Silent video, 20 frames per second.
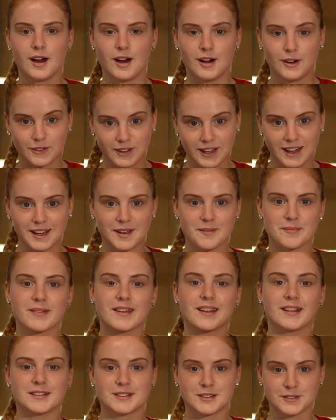Okay,
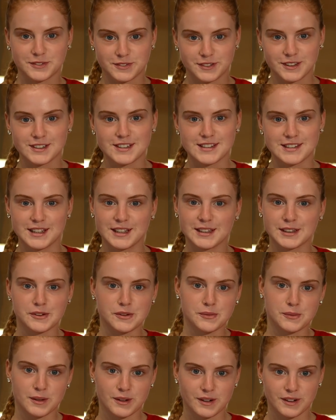so first thing
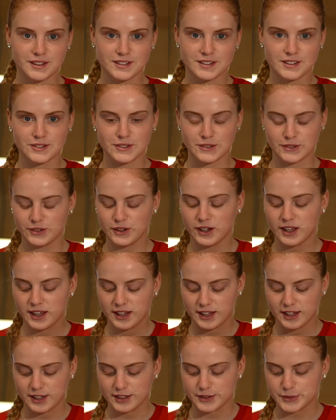that we're going to do
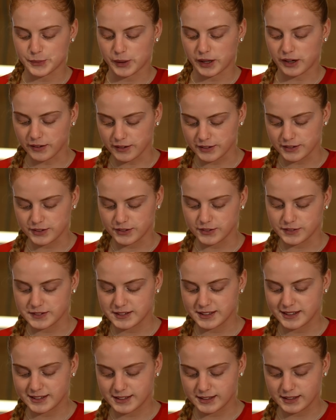is we're going to use
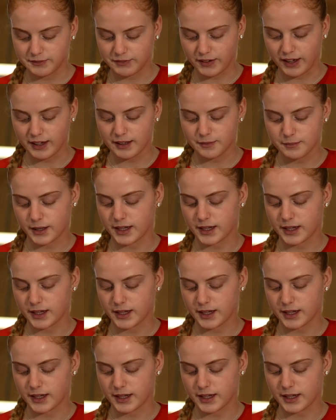this Nivea